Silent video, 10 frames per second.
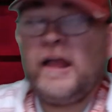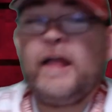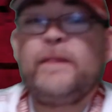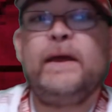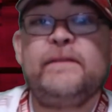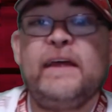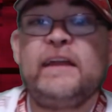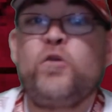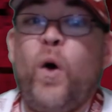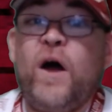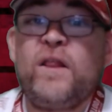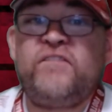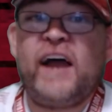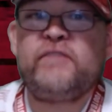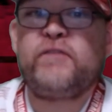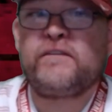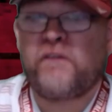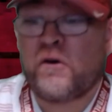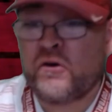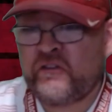they then qualified for the
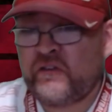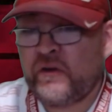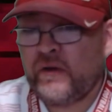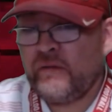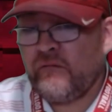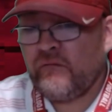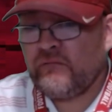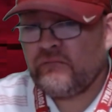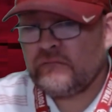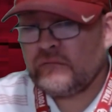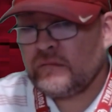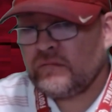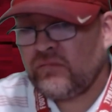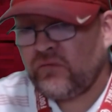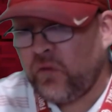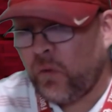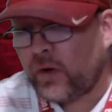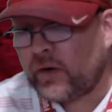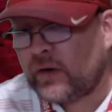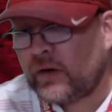first
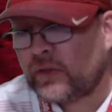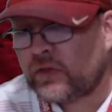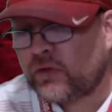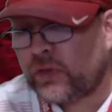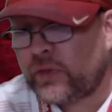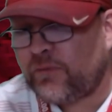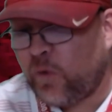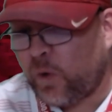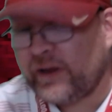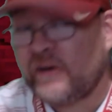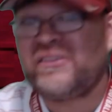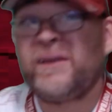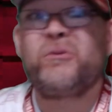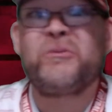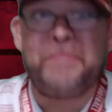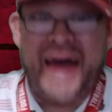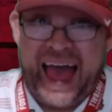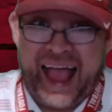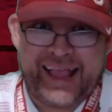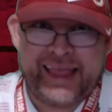four years it was
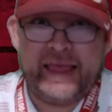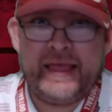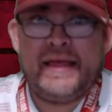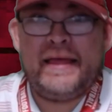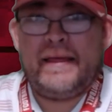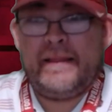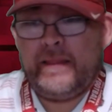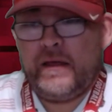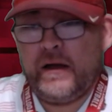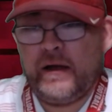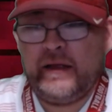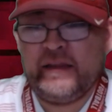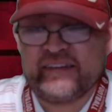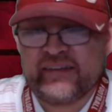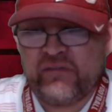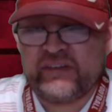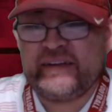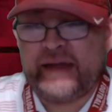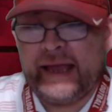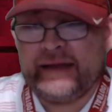back. In
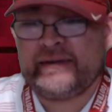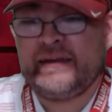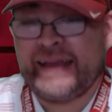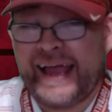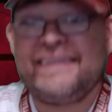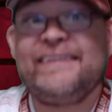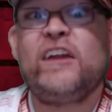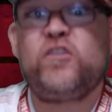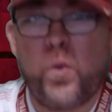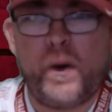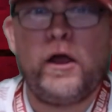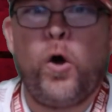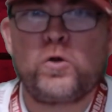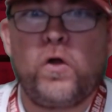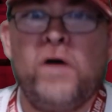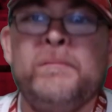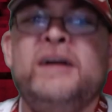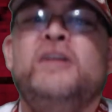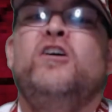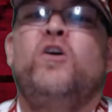17, 18, 19, and 20,
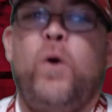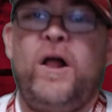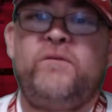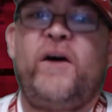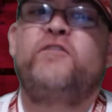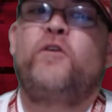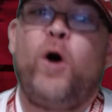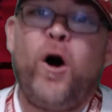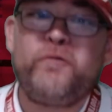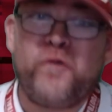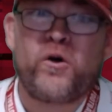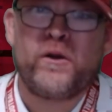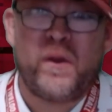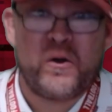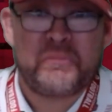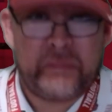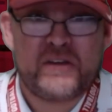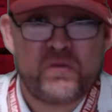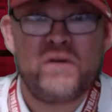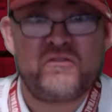Oklahoma qualified for all 4 of those Big
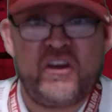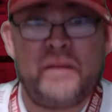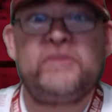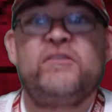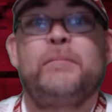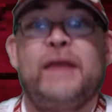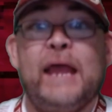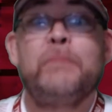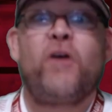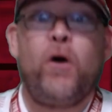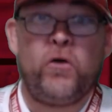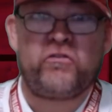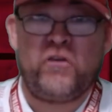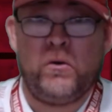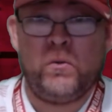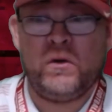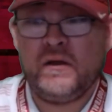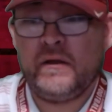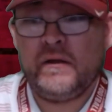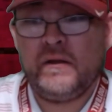12 championship games also.
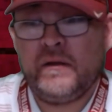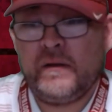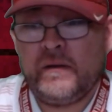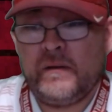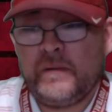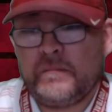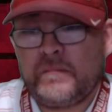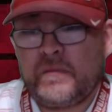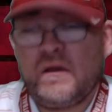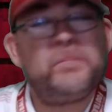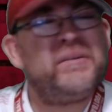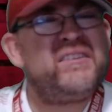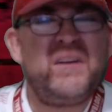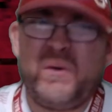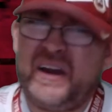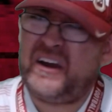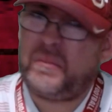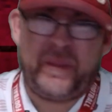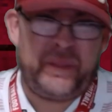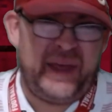But you don't want
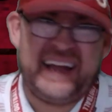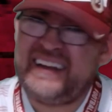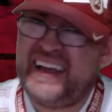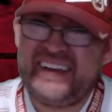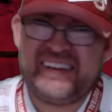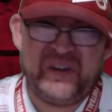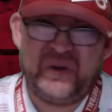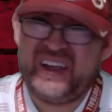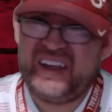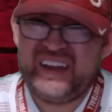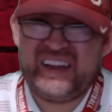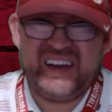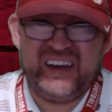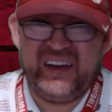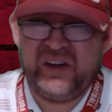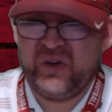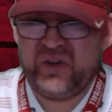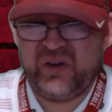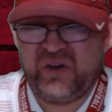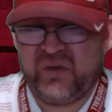about that, guys, do you? No,
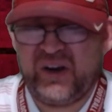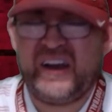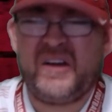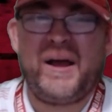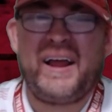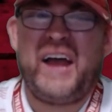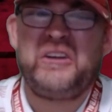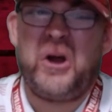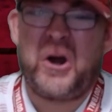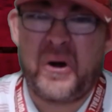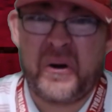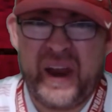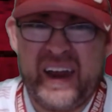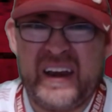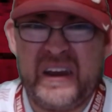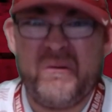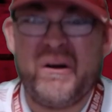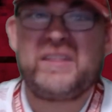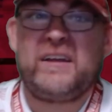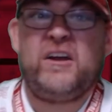you don't want to hear about how you earn it. You
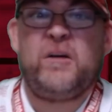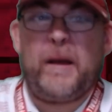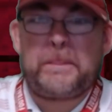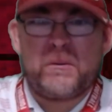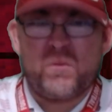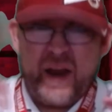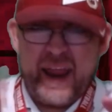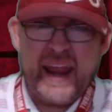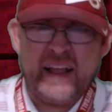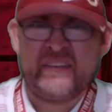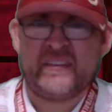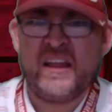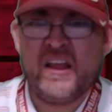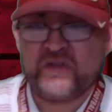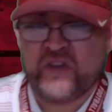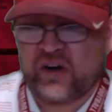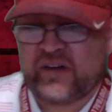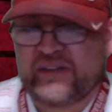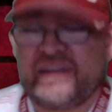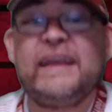want to hear about the rings.
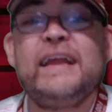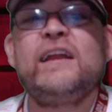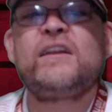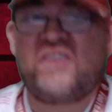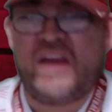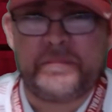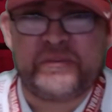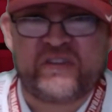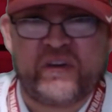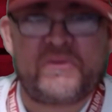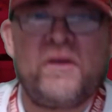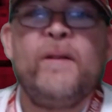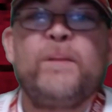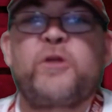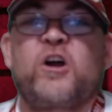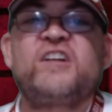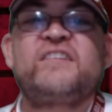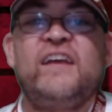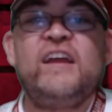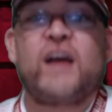13 championships.
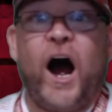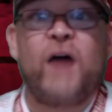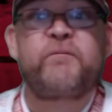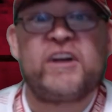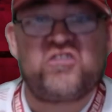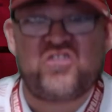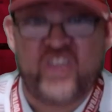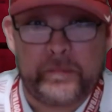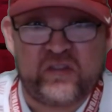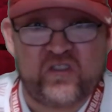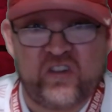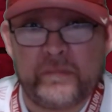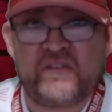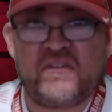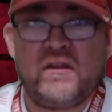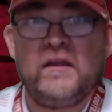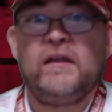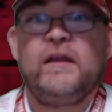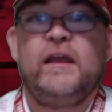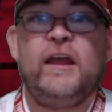13 conference championships
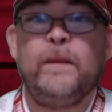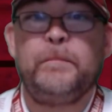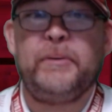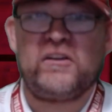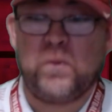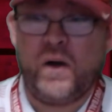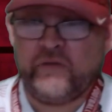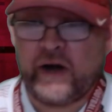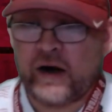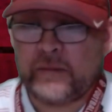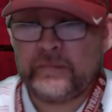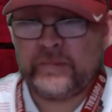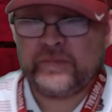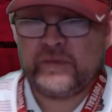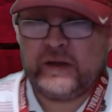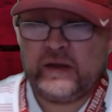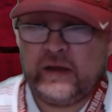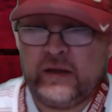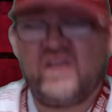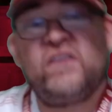in the Big 12 era,
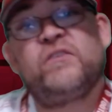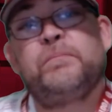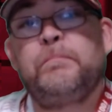in the